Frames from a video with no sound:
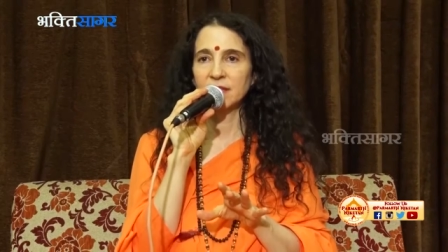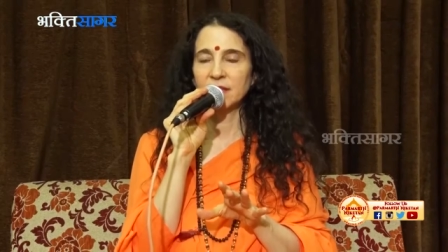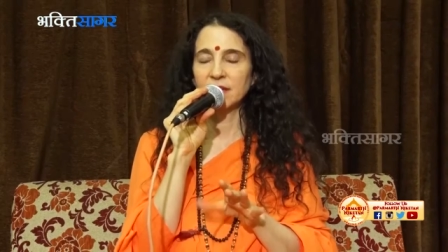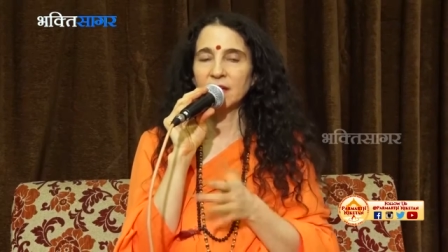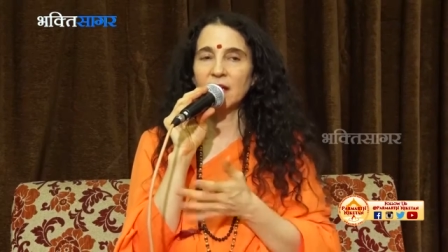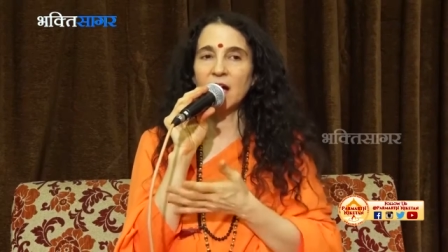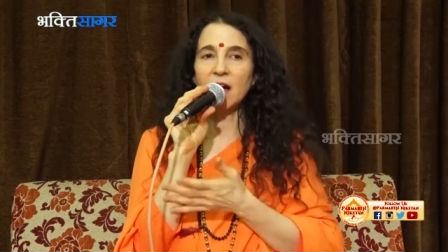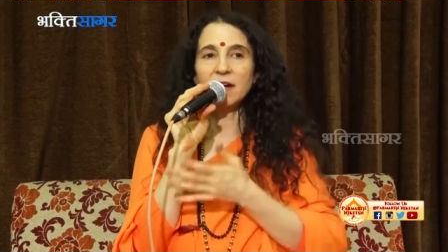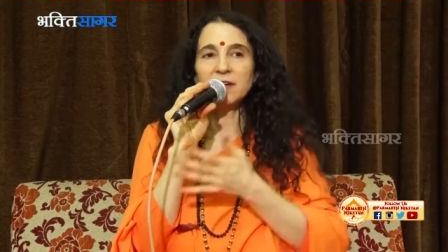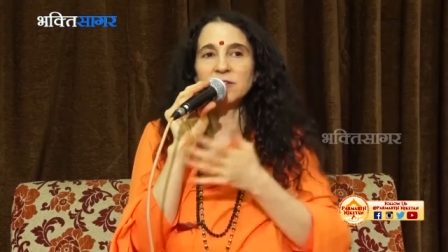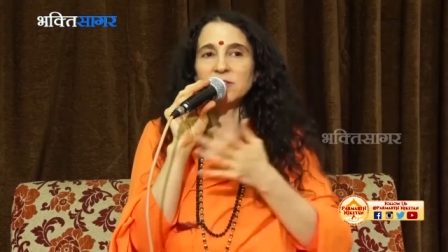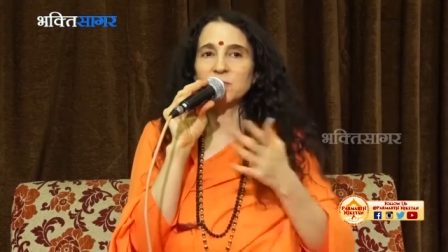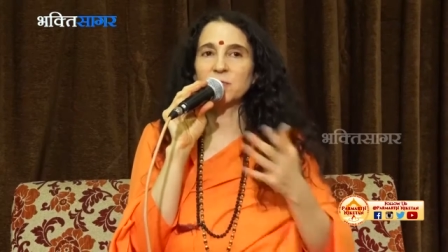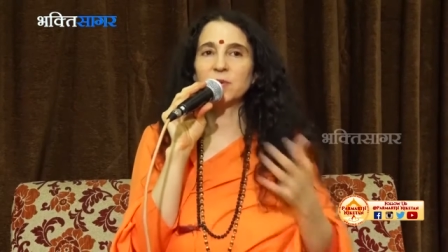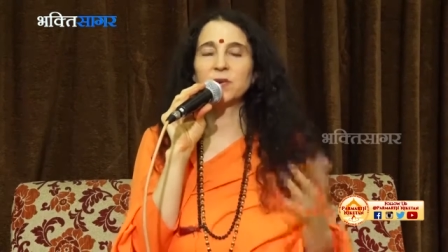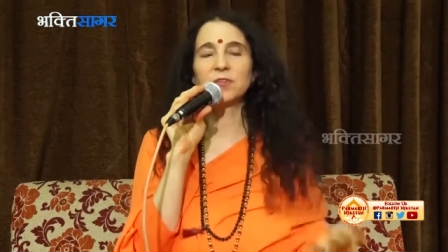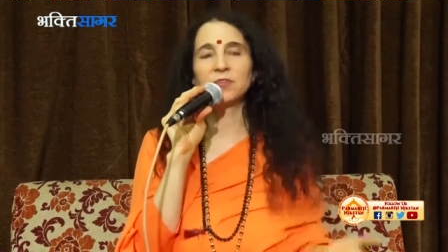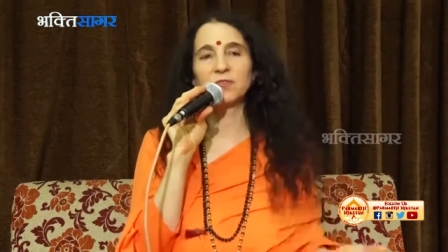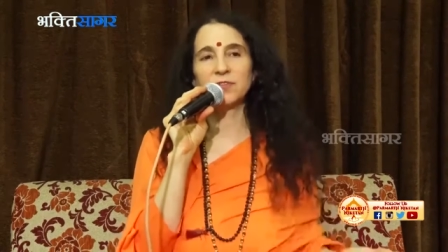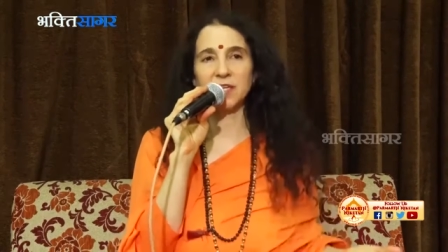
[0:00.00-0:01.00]
But God is
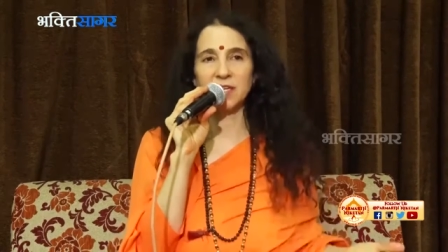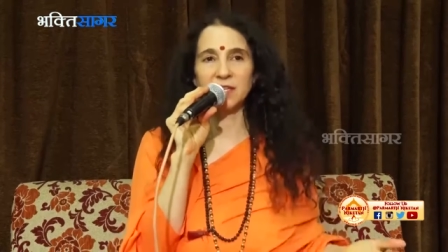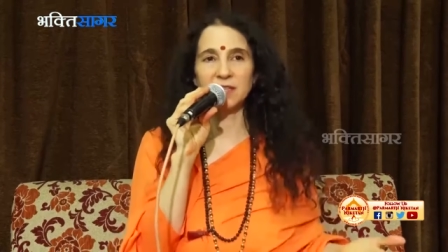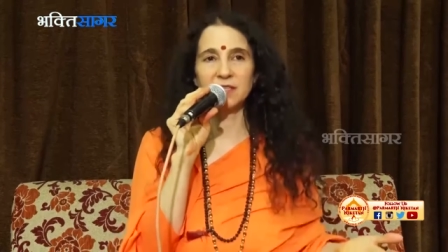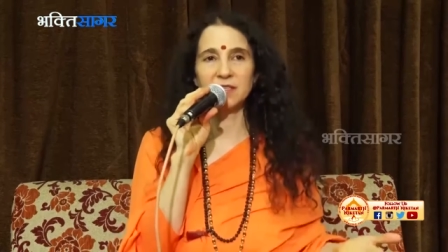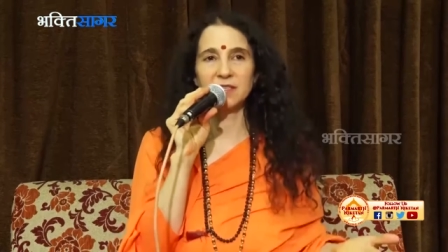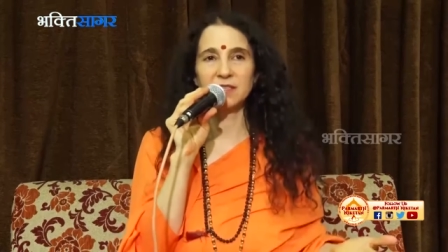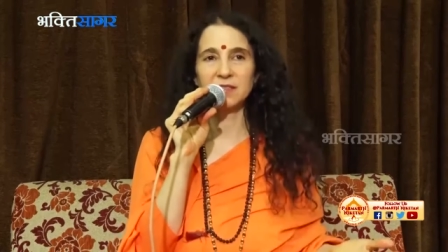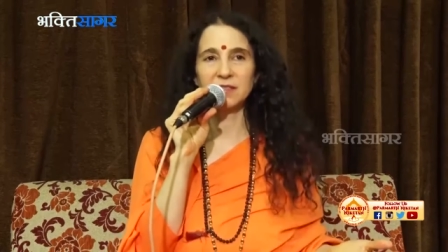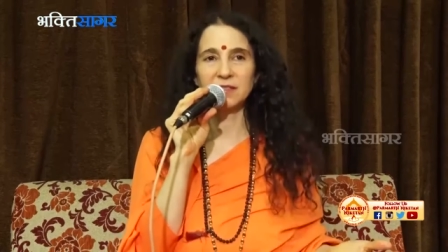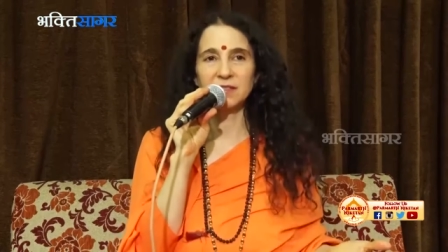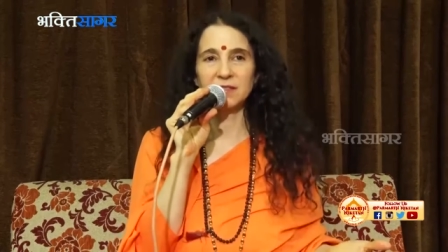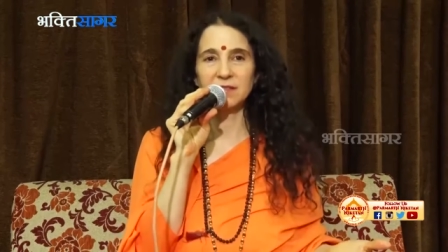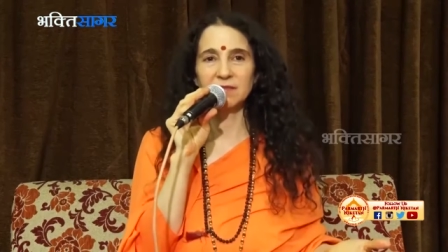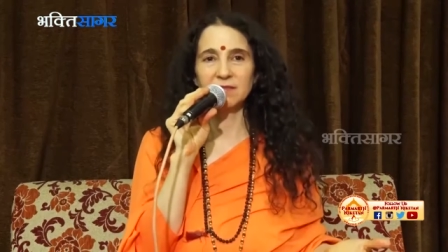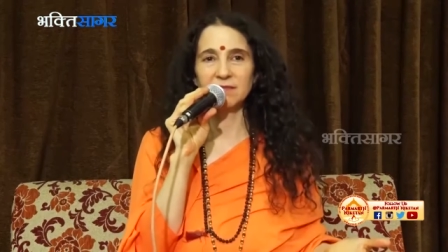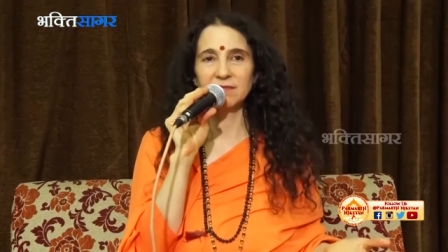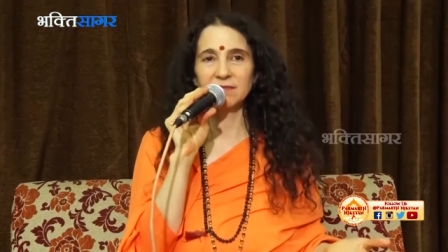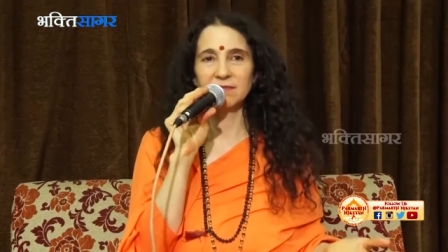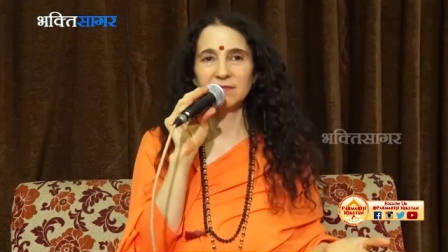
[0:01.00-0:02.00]
perfect.
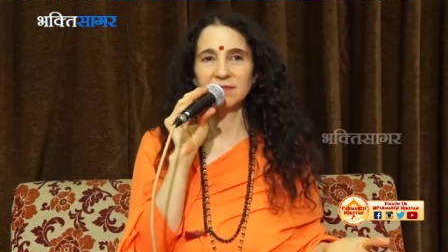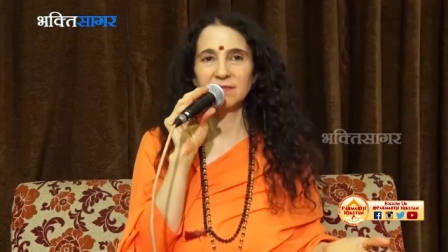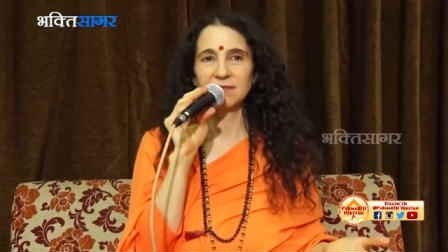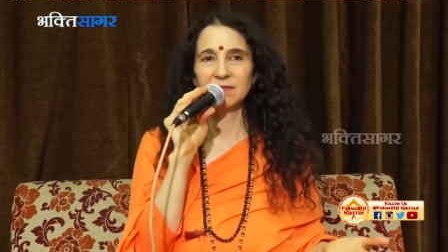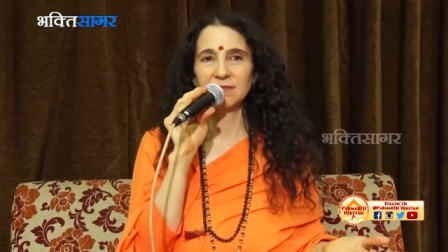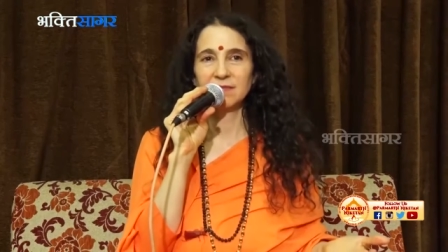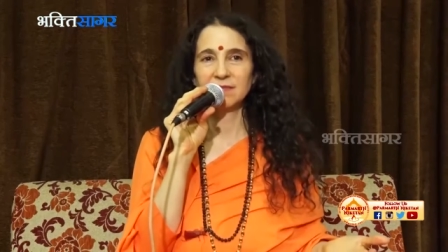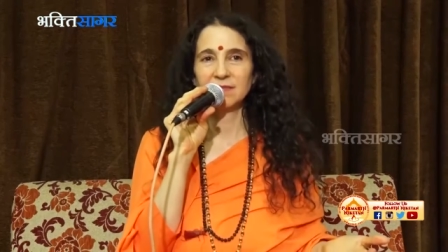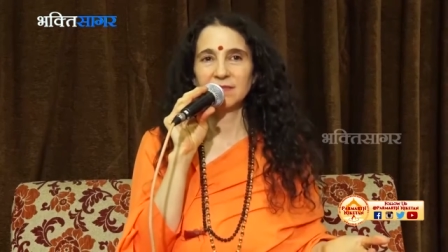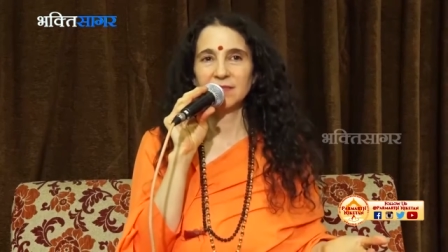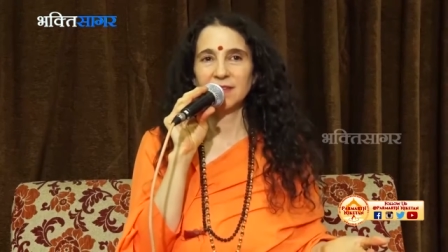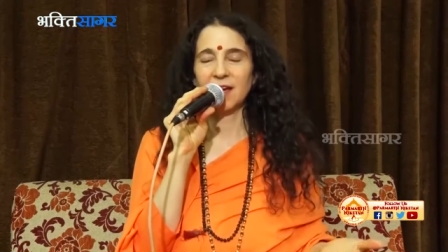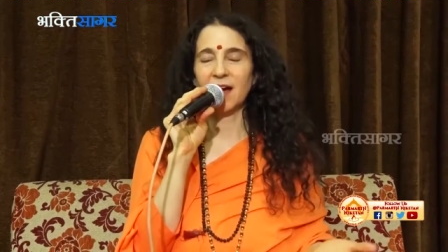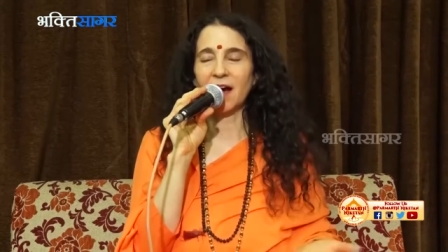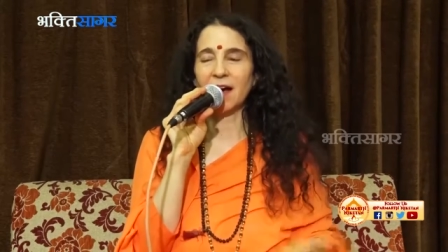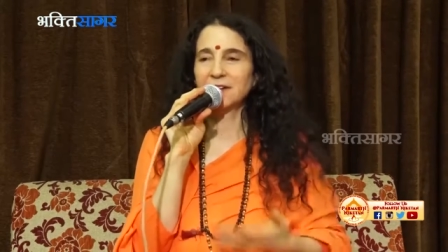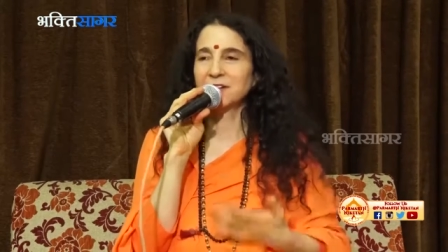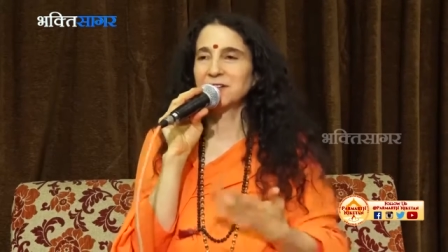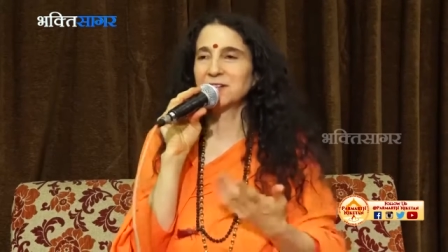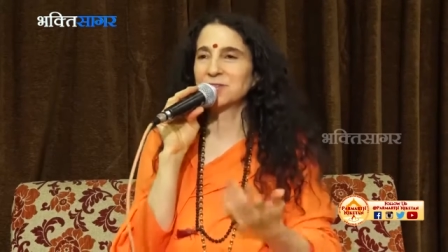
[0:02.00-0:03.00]

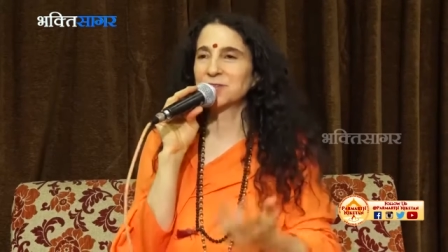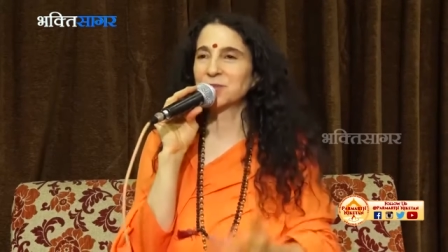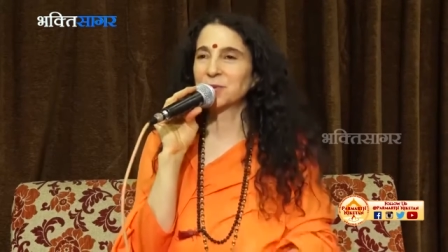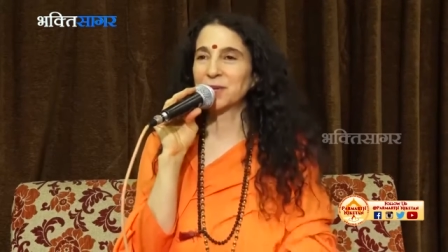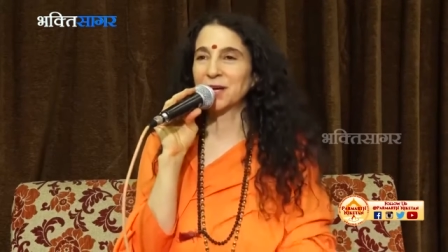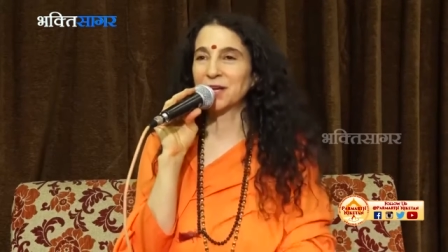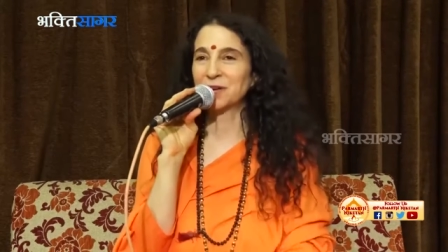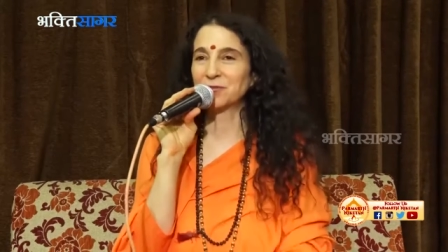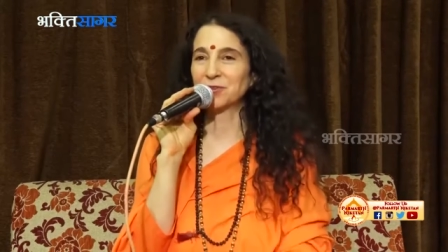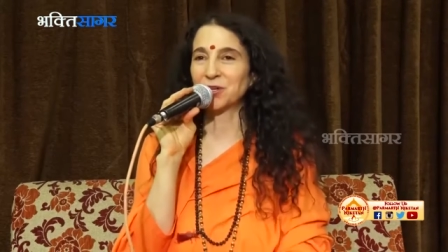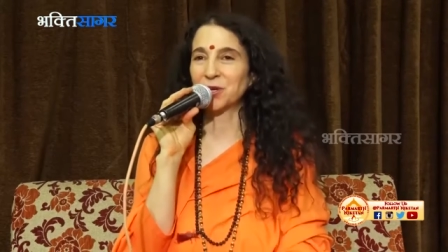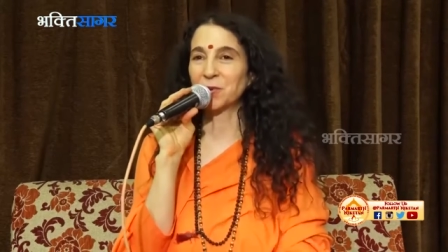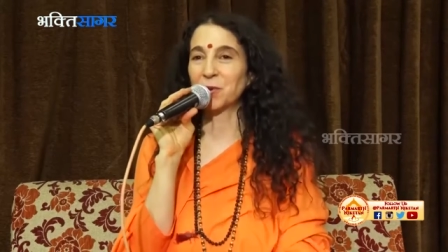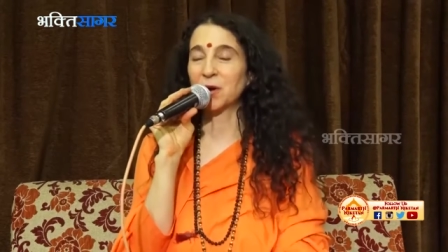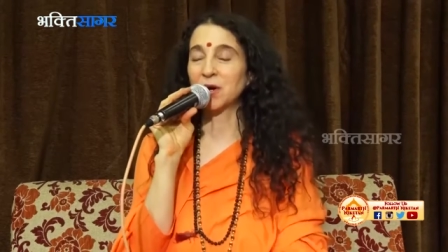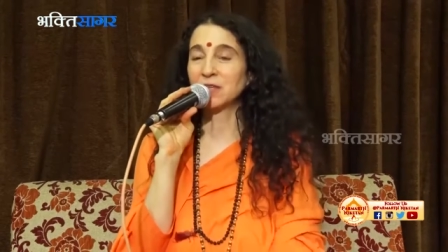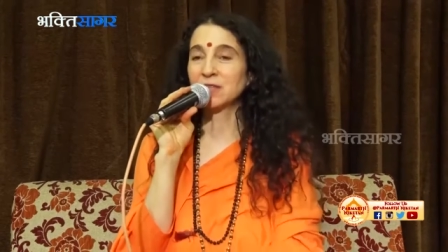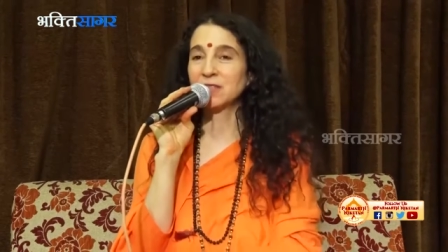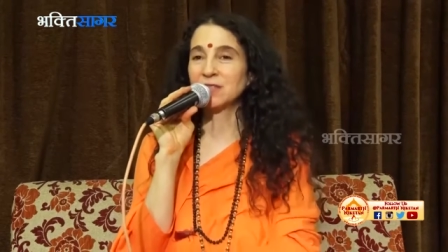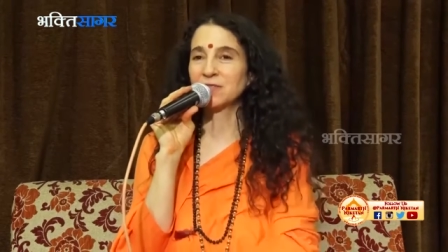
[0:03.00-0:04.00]
God can do whatever he
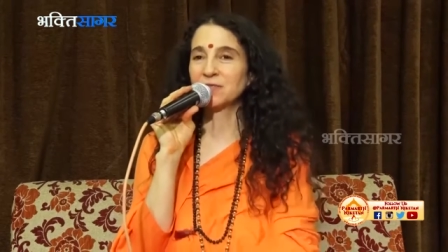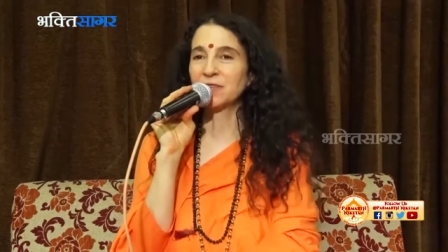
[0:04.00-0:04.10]
wants.